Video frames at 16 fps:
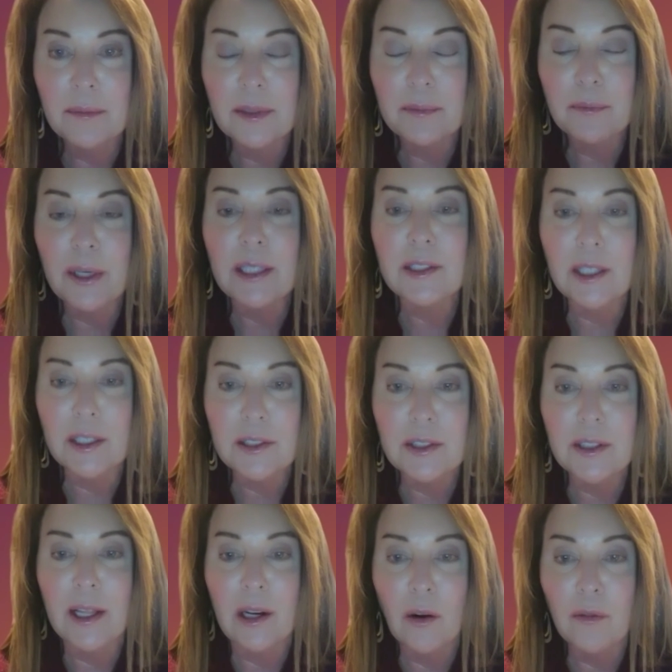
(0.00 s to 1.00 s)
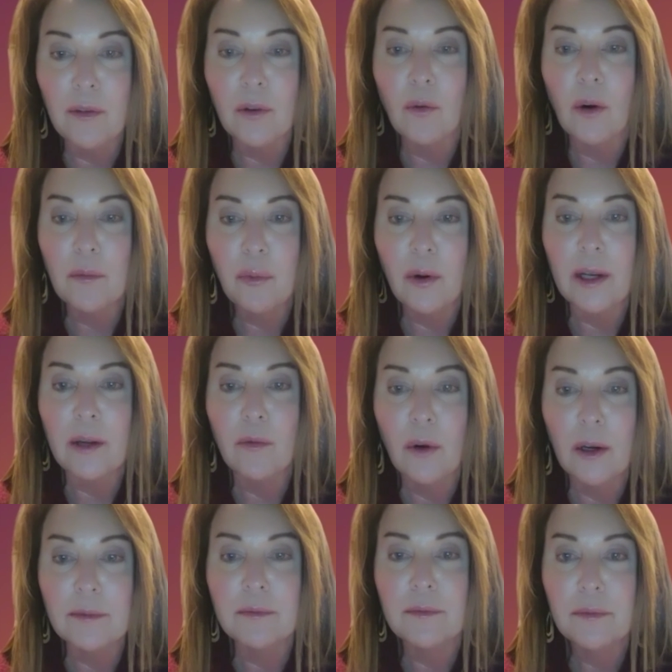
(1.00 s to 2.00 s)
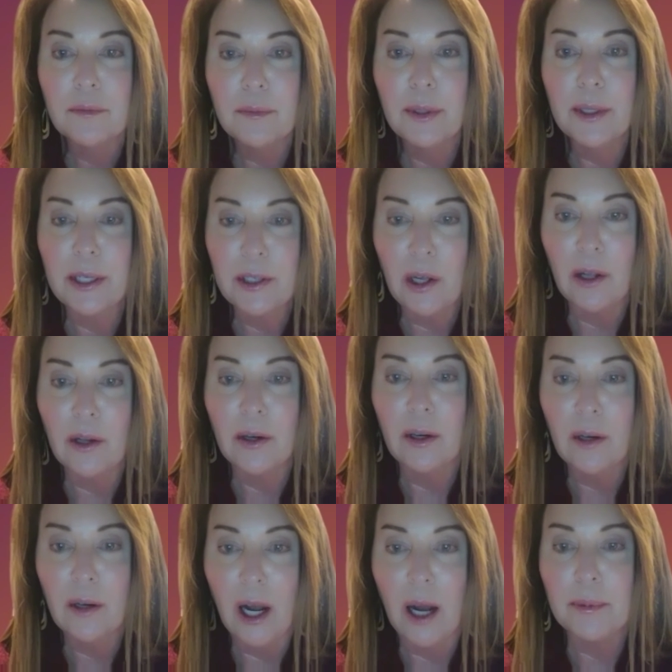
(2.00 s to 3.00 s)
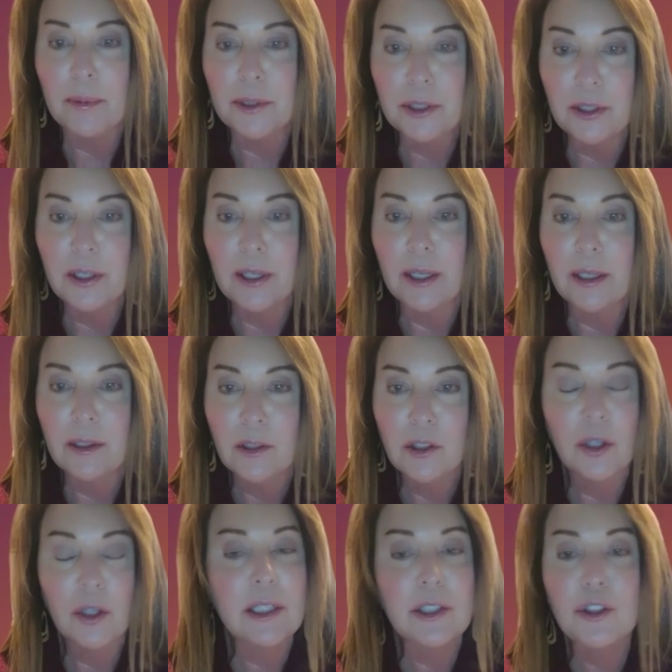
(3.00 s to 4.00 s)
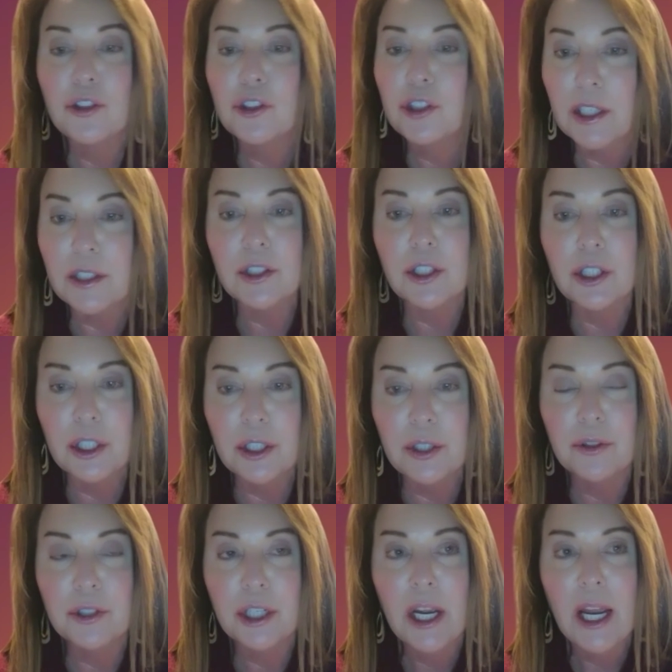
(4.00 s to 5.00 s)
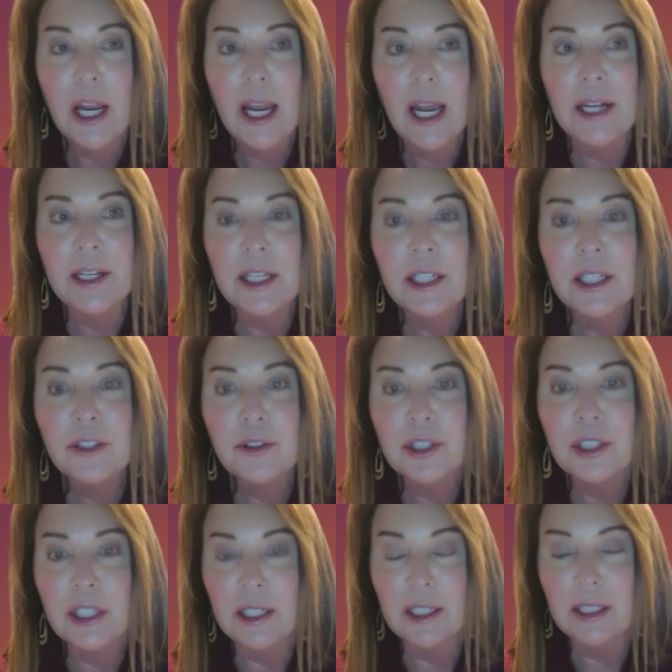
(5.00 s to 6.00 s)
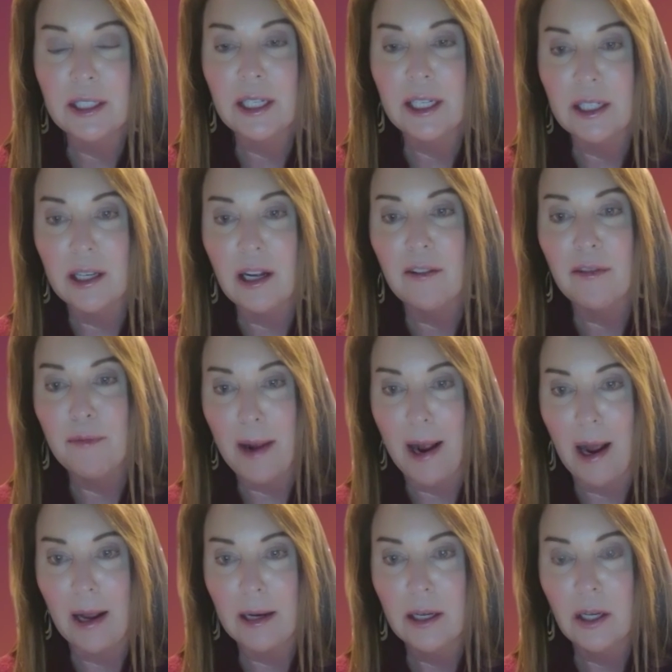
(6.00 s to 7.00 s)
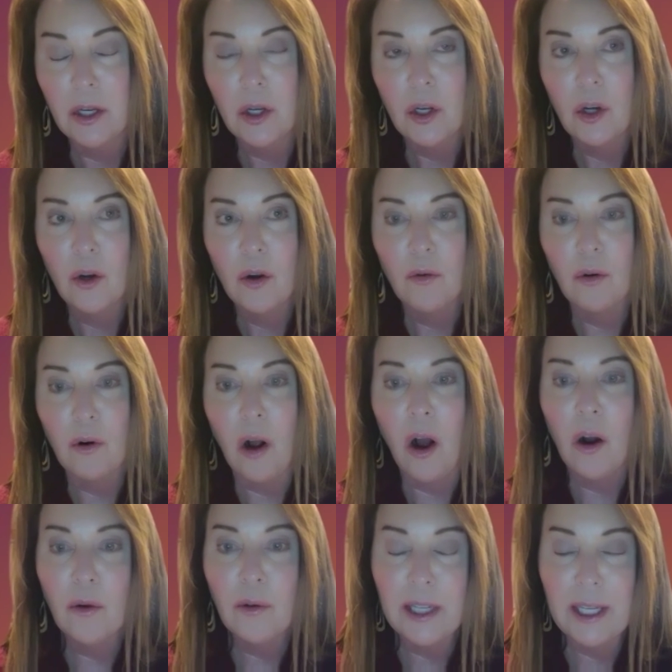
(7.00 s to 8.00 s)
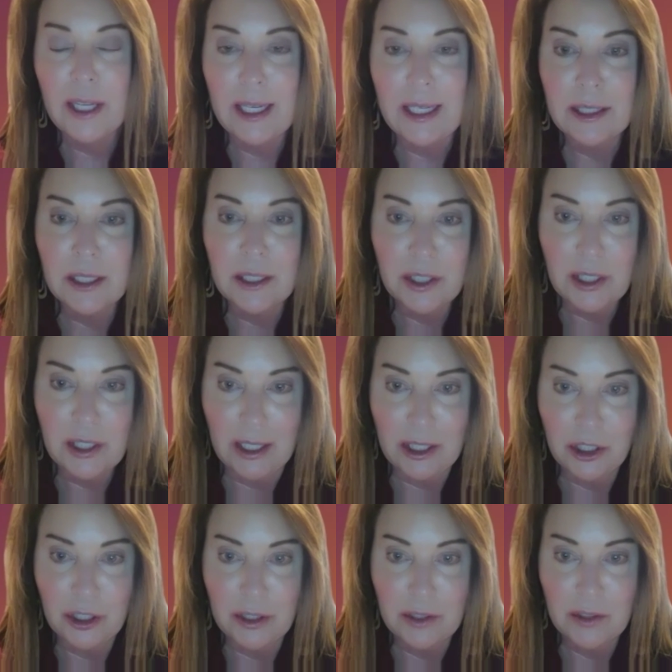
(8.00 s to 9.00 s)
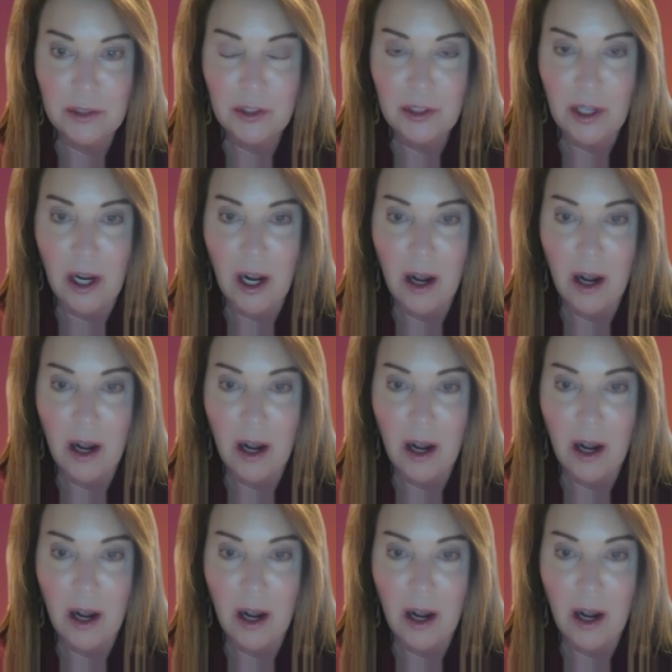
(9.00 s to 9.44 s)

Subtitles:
brings us to that over $1.1 billion opportunity. So it's just huge. And interestingly enough, Matt, we're already in discussions,